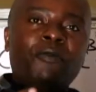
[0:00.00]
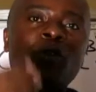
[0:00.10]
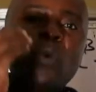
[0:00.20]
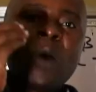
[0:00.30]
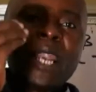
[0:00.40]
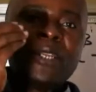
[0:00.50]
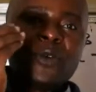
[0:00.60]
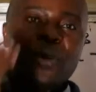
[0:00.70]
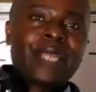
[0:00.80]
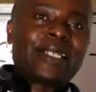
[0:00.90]
for 1
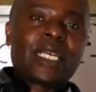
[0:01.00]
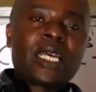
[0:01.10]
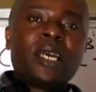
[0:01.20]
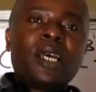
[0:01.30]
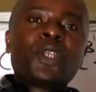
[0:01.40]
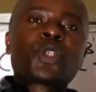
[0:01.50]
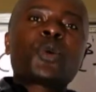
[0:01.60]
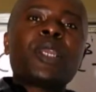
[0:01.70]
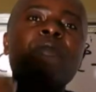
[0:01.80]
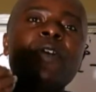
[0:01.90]
unit.
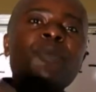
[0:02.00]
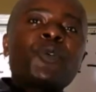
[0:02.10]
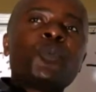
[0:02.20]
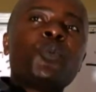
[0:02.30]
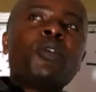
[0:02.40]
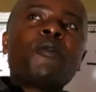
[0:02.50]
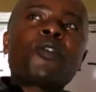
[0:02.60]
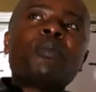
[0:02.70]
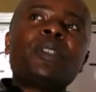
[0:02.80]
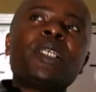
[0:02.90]
So if I'm to move
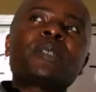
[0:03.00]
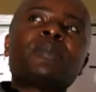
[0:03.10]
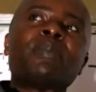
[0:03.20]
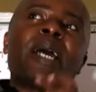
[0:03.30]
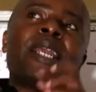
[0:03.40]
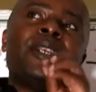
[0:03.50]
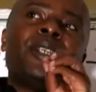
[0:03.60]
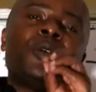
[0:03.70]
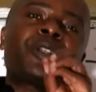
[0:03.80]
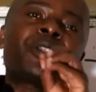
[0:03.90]
from these
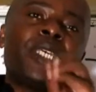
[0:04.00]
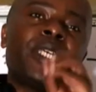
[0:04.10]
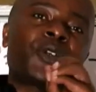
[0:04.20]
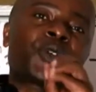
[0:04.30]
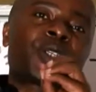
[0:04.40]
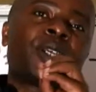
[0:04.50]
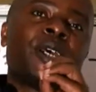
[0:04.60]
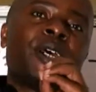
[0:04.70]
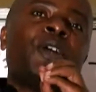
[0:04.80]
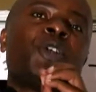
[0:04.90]
minute things
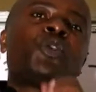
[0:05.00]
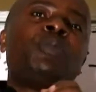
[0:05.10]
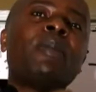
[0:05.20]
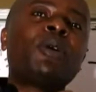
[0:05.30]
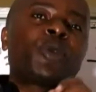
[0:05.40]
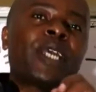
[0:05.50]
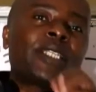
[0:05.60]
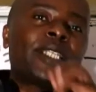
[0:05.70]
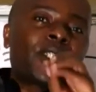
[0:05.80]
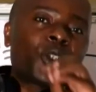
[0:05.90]
to be able to get
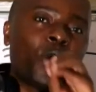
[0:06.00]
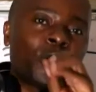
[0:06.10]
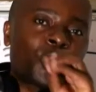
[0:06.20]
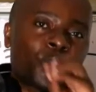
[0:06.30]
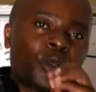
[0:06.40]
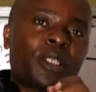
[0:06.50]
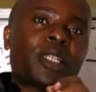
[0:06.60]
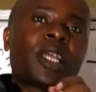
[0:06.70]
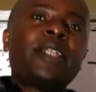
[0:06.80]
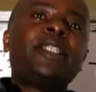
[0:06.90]
the
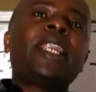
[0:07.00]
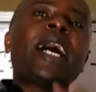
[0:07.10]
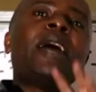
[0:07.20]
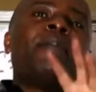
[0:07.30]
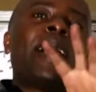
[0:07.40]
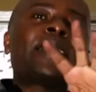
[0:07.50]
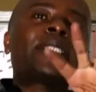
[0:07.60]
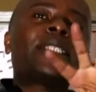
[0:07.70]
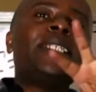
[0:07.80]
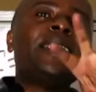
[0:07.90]
total, then I
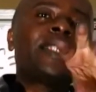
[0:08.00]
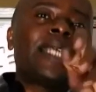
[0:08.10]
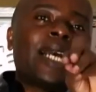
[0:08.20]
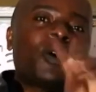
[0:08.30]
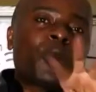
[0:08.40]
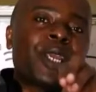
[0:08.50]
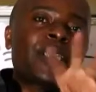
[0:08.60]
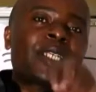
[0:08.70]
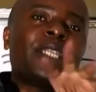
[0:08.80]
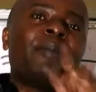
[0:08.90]
must
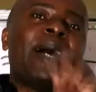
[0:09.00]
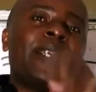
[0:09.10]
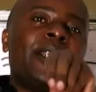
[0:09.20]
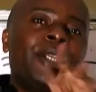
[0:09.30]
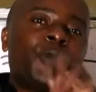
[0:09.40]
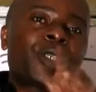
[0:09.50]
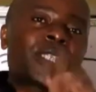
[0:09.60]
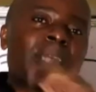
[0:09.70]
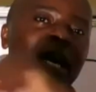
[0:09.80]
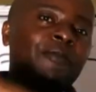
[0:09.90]
integrate the minute
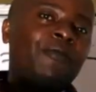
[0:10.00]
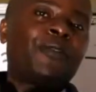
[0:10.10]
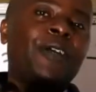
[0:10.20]
stuff.